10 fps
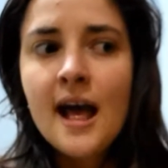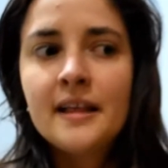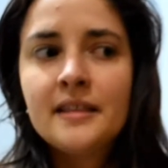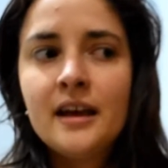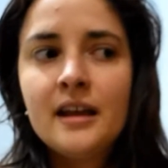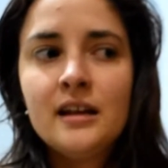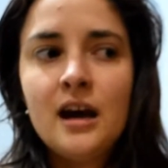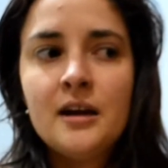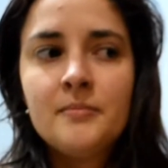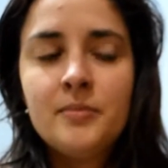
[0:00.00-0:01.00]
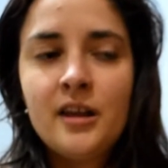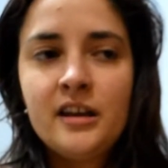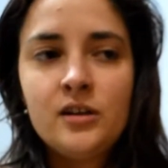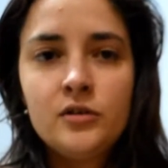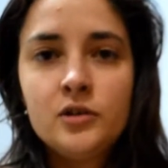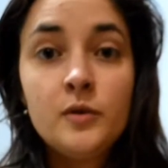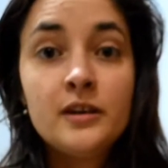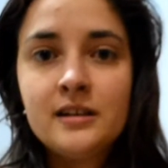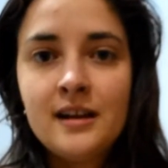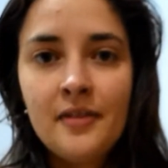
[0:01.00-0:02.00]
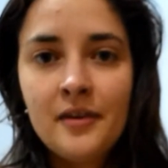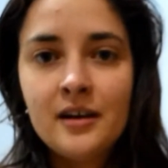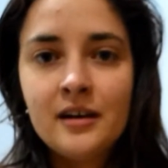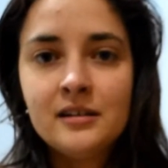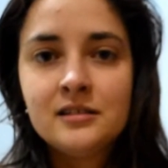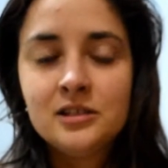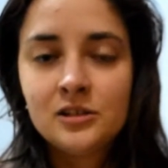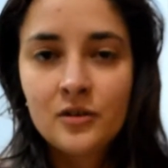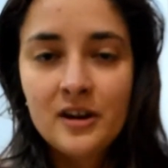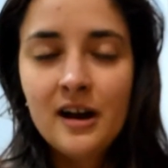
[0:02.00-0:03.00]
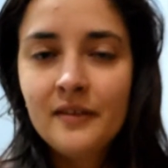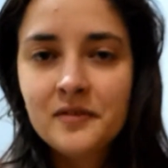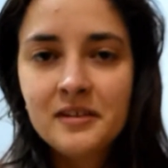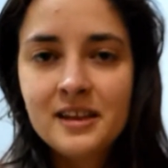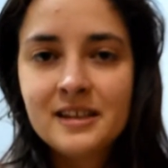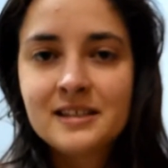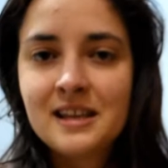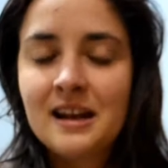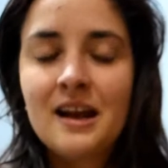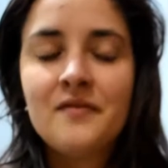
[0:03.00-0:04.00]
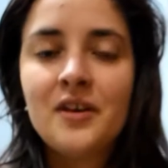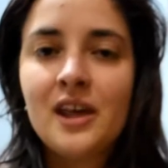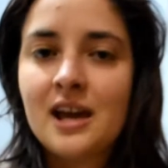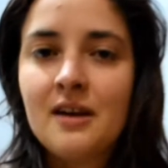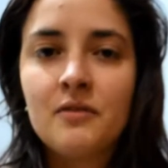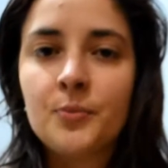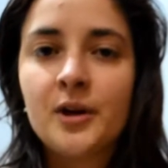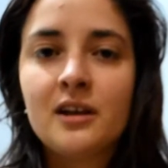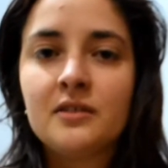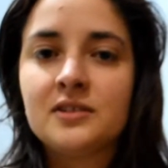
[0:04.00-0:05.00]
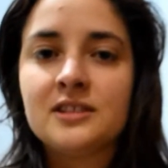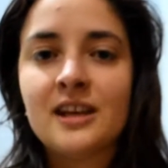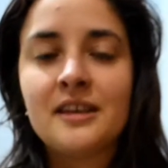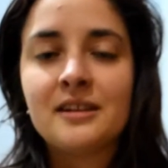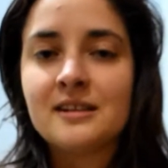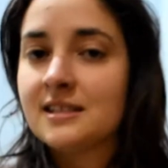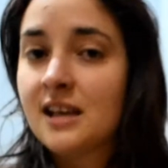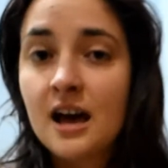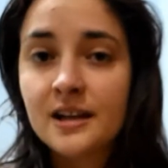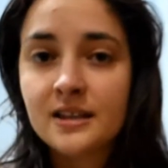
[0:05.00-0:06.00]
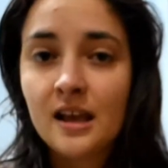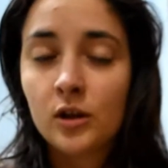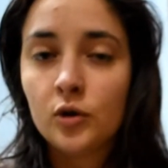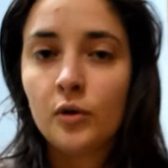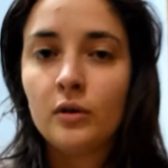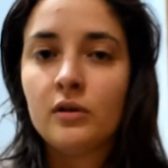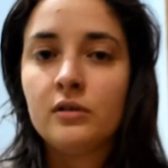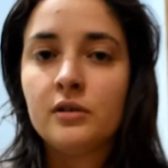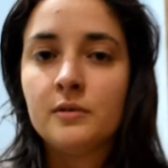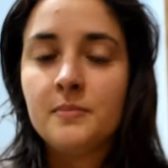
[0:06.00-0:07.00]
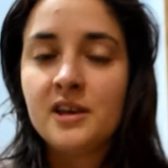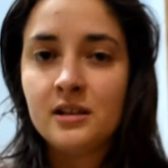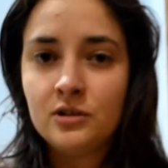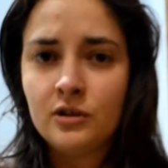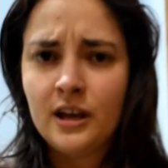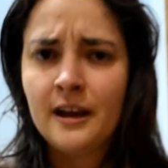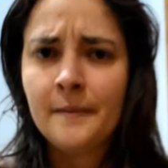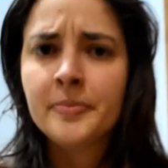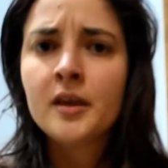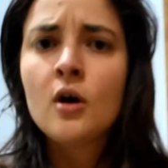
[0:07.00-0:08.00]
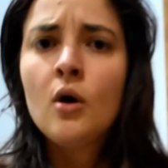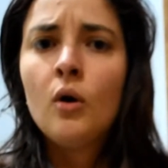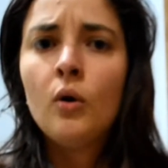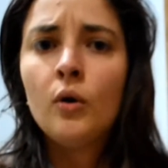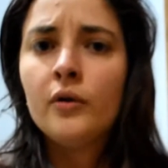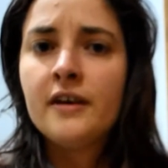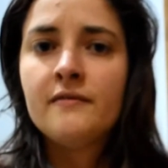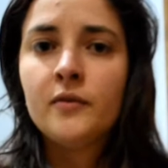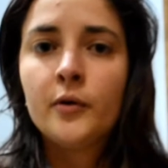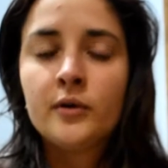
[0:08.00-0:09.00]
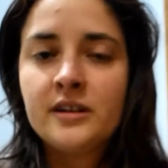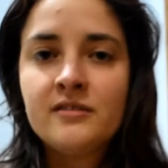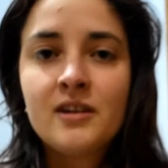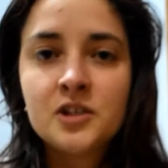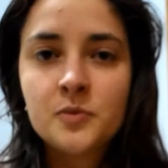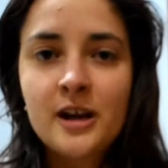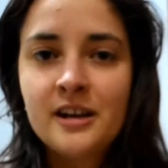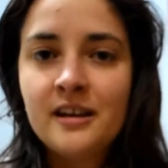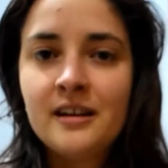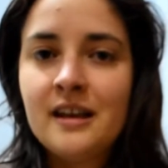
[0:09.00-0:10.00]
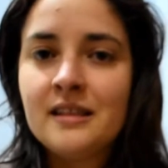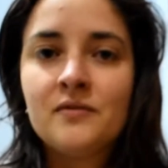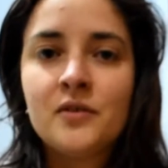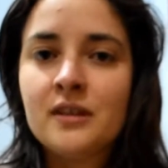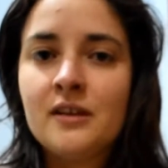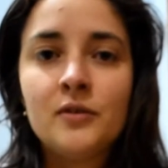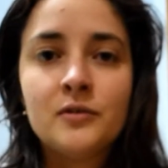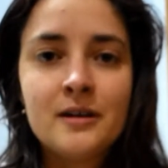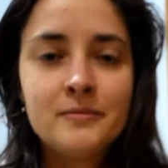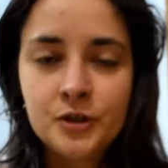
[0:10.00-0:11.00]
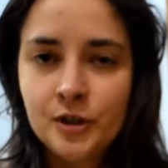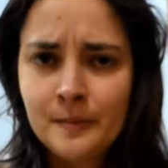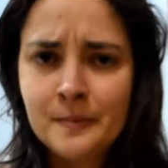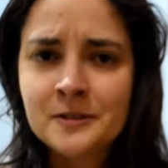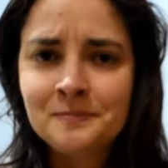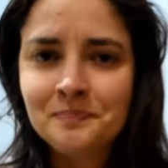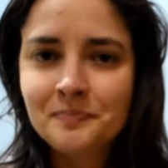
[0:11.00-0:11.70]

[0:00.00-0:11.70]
and then I'm planning on doing another degree after this, and I feel like everybody else has either decided that they're no longer going to be in uni or they've already graduated and they've got their full-time jobs.